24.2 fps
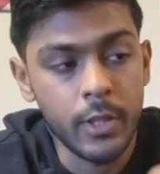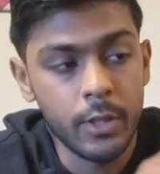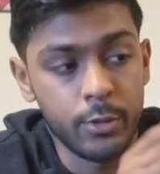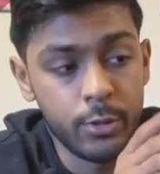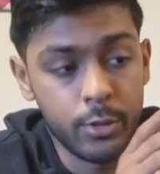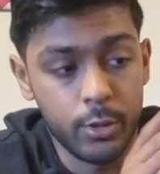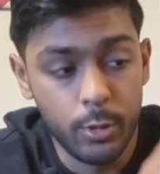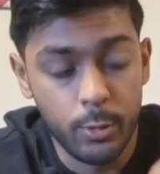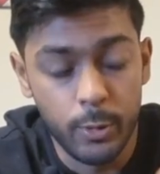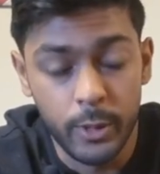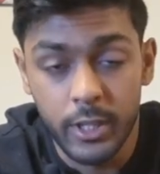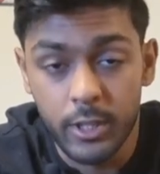
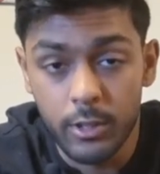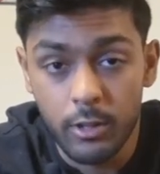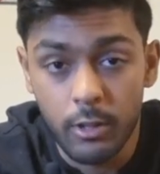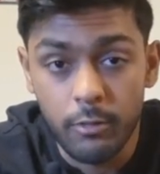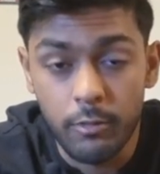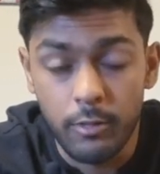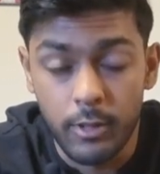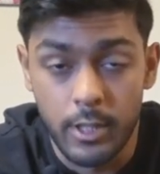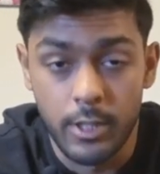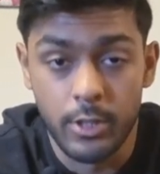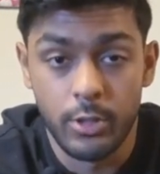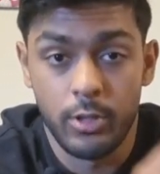So it cannot
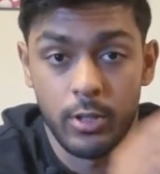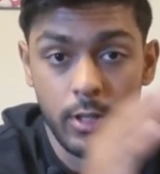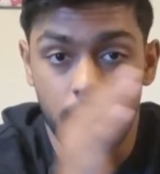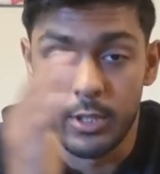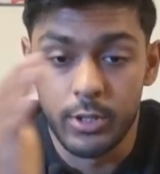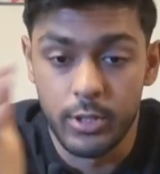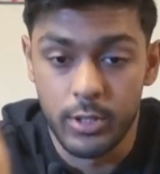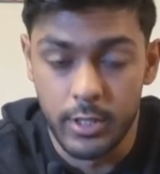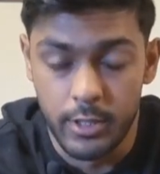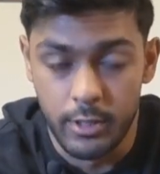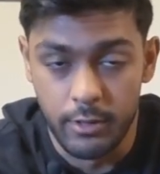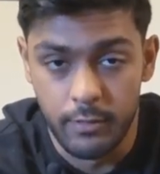fast
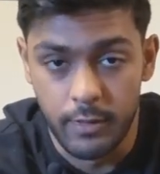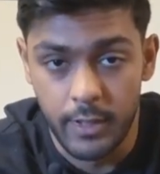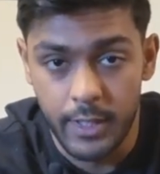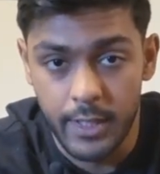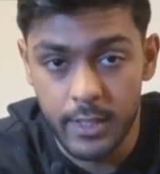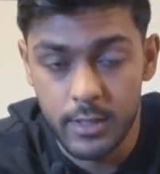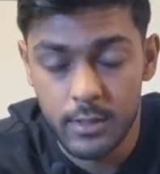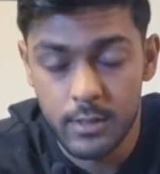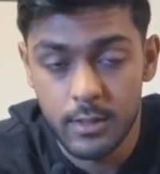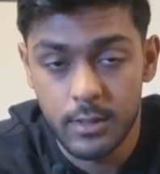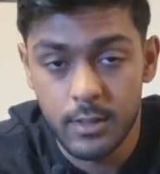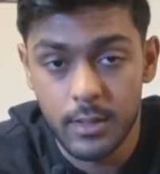charge a
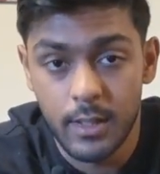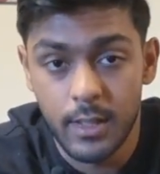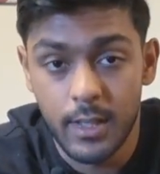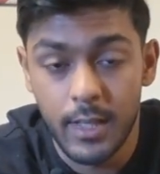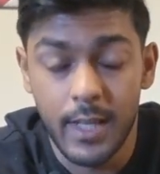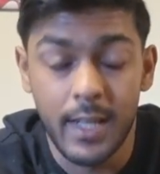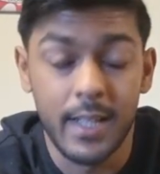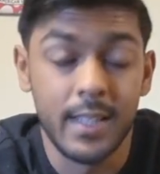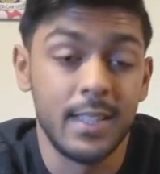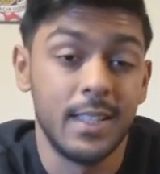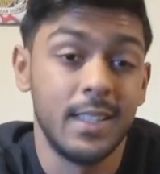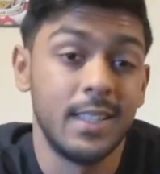device,
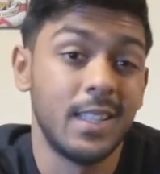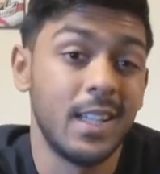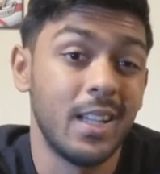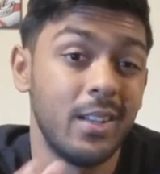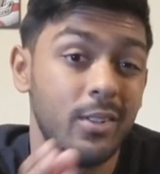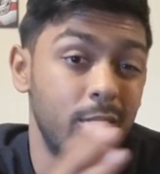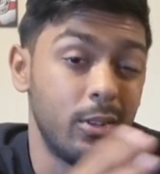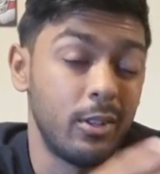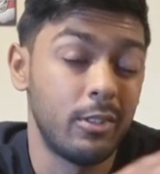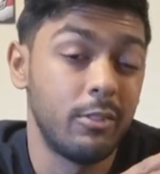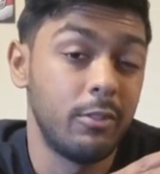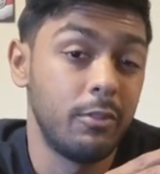and it
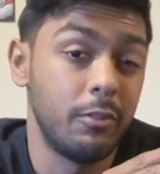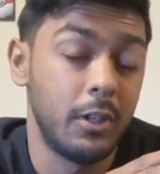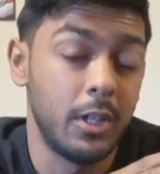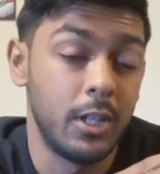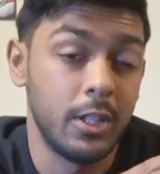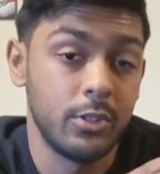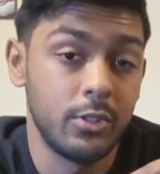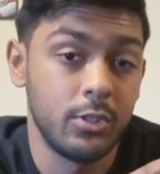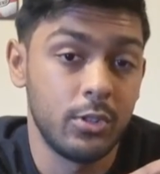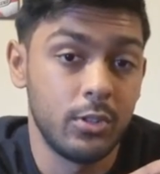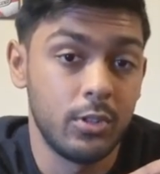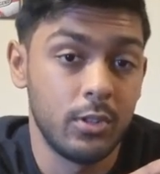cannot
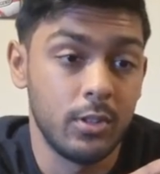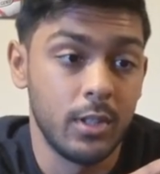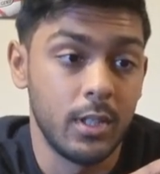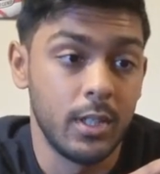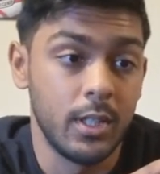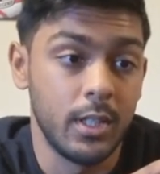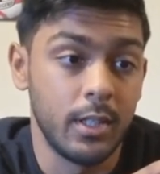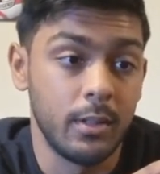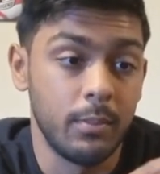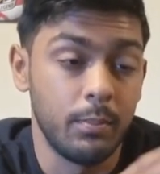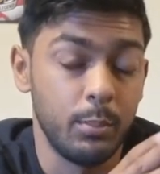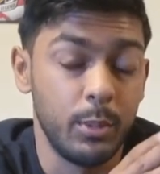
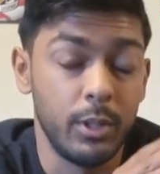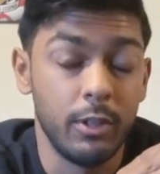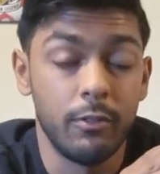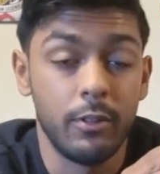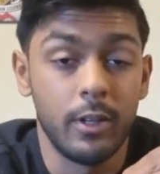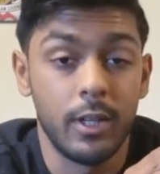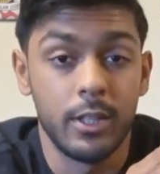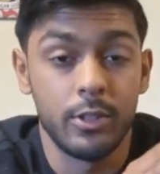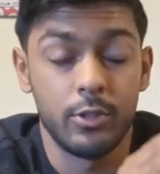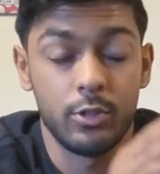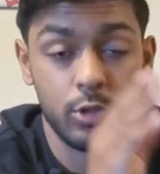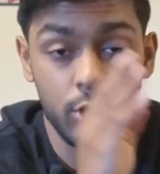be
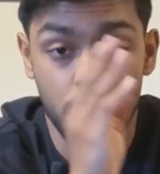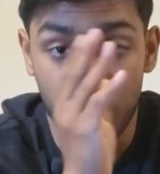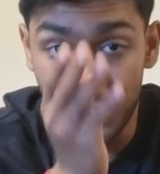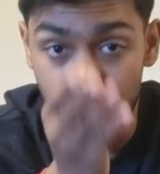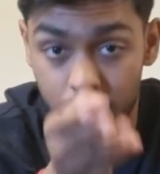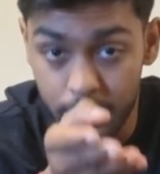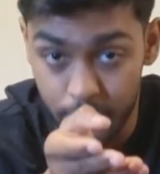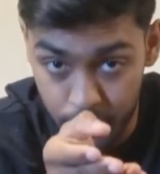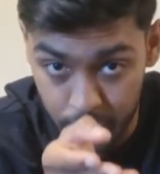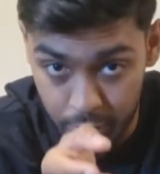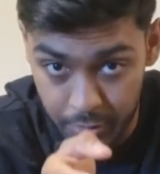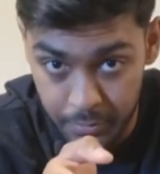fast
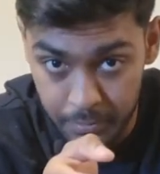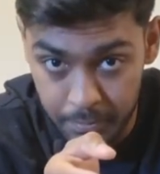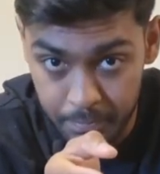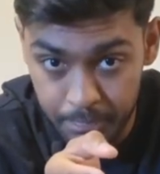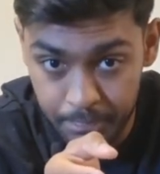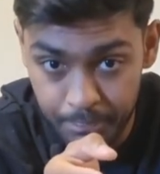charged.